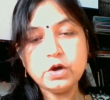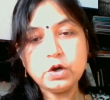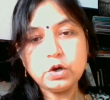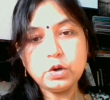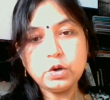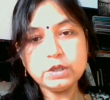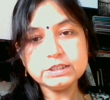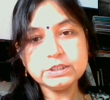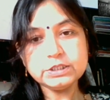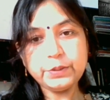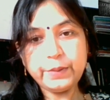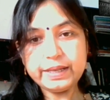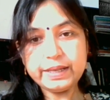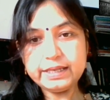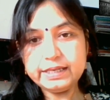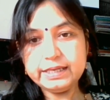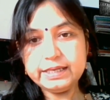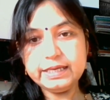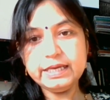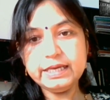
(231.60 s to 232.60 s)

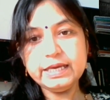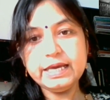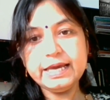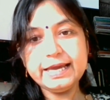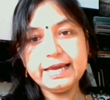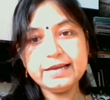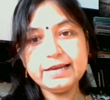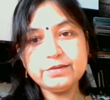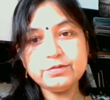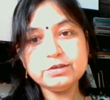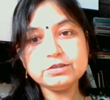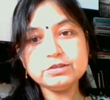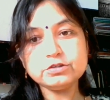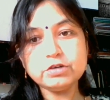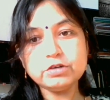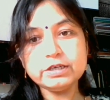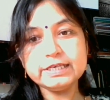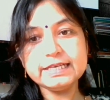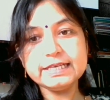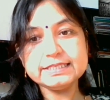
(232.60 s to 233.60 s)
Consequently, it was
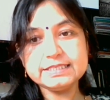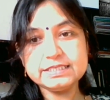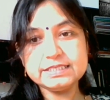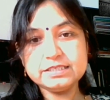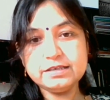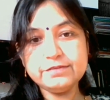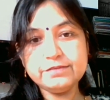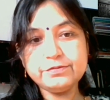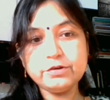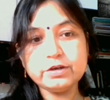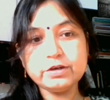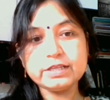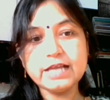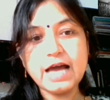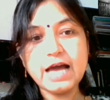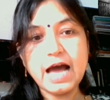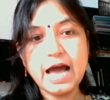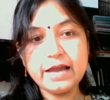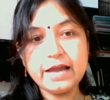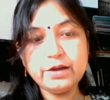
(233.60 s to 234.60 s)
not necessary for
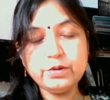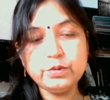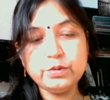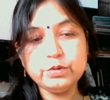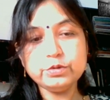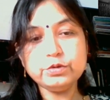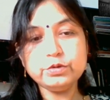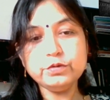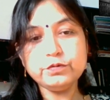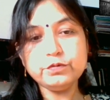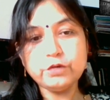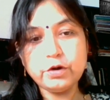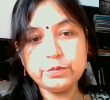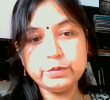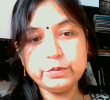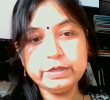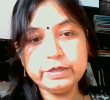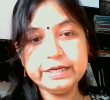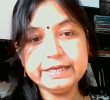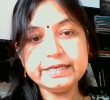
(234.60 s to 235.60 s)
the High Court to
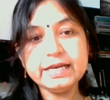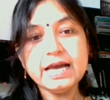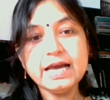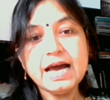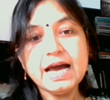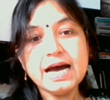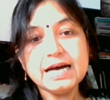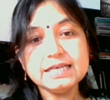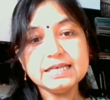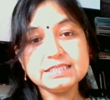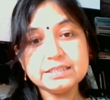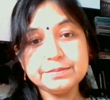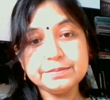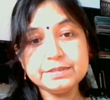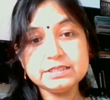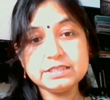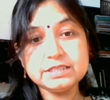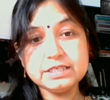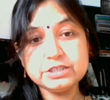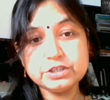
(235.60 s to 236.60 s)
formulate a
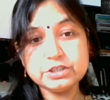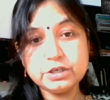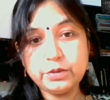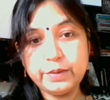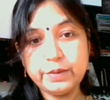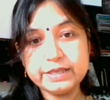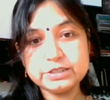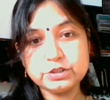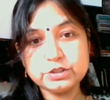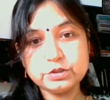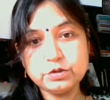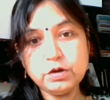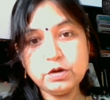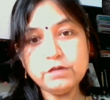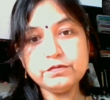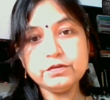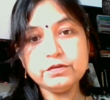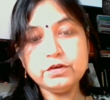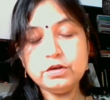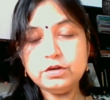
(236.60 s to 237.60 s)
substantial question
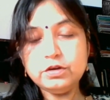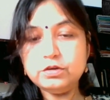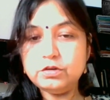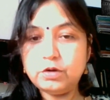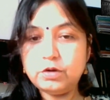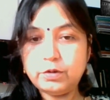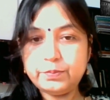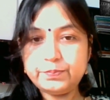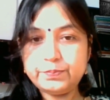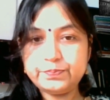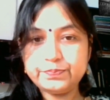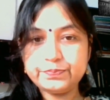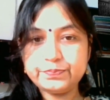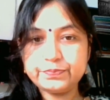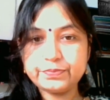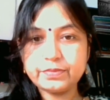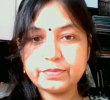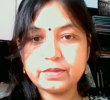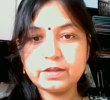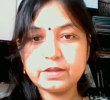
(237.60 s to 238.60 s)
of law.
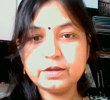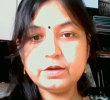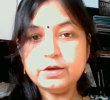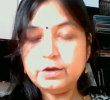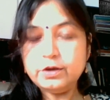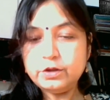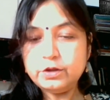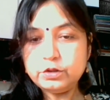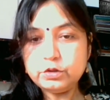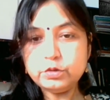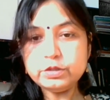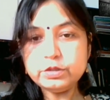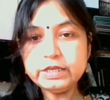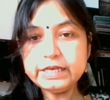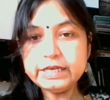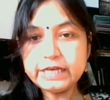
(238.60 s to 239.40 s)
Though the